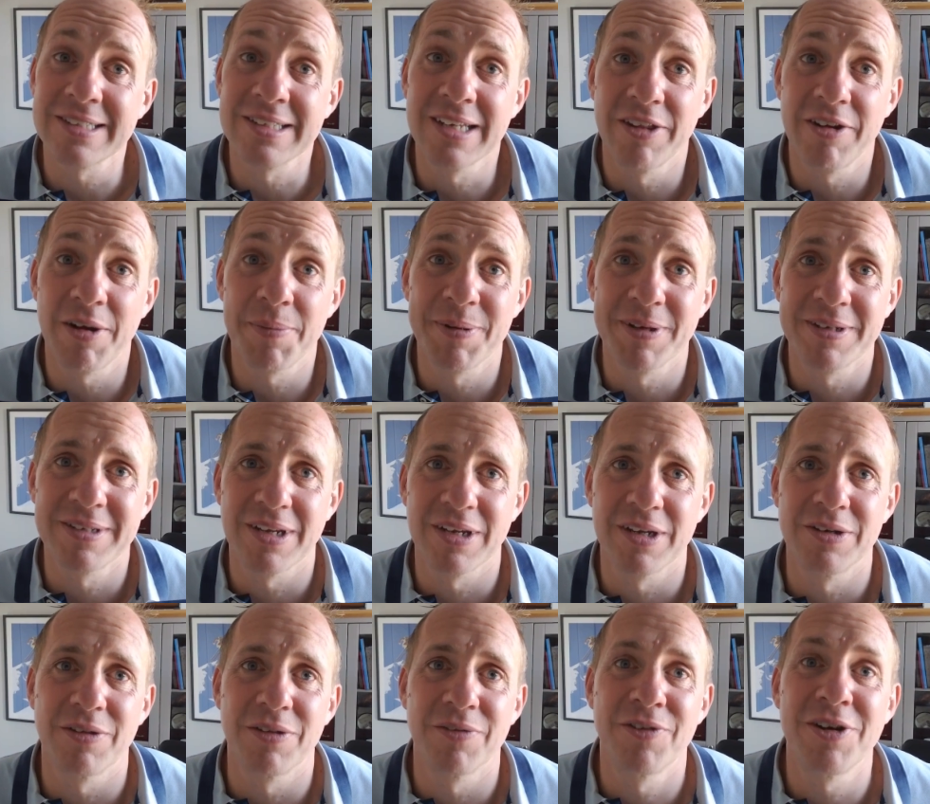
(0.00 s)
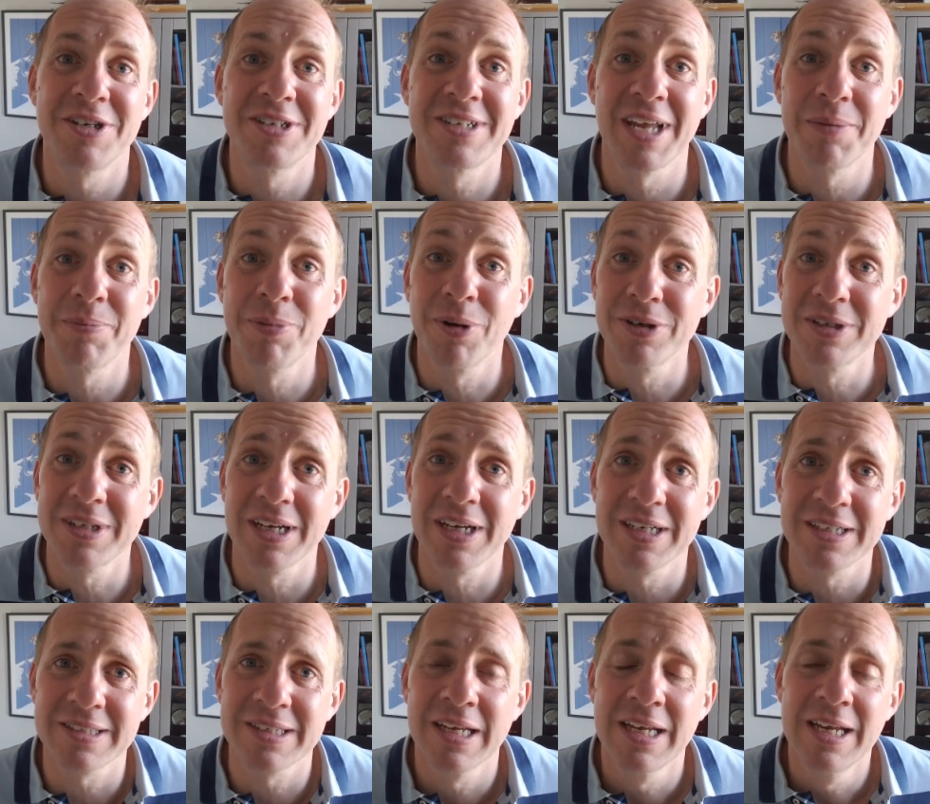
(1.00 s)
that's another episode of the Future Tech
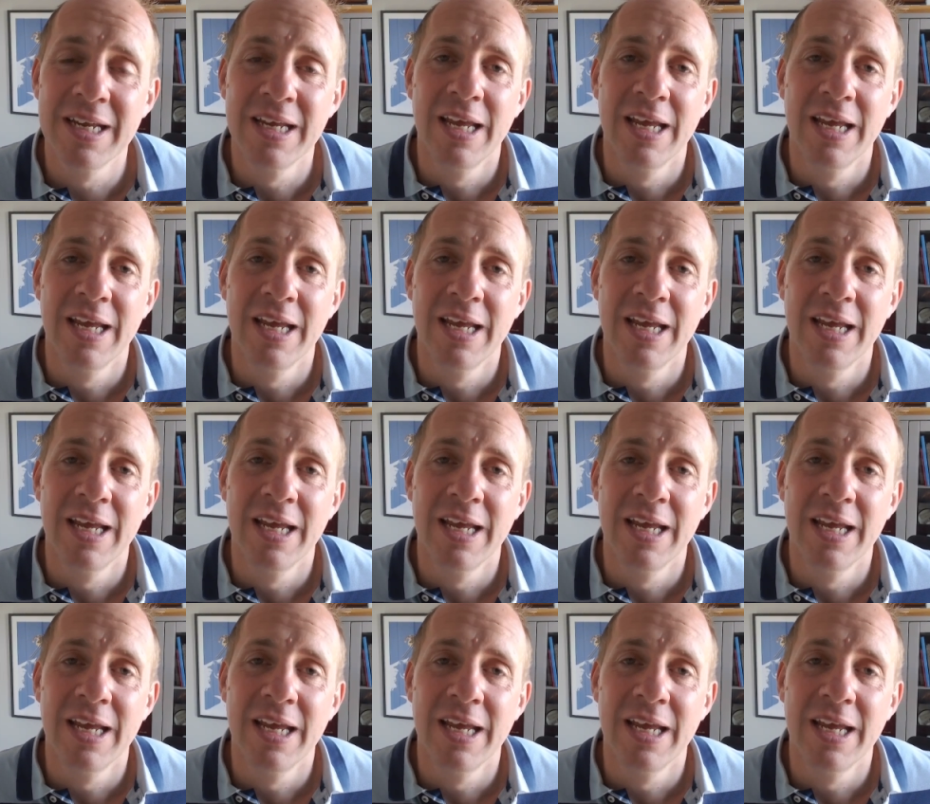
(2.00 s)
podcast.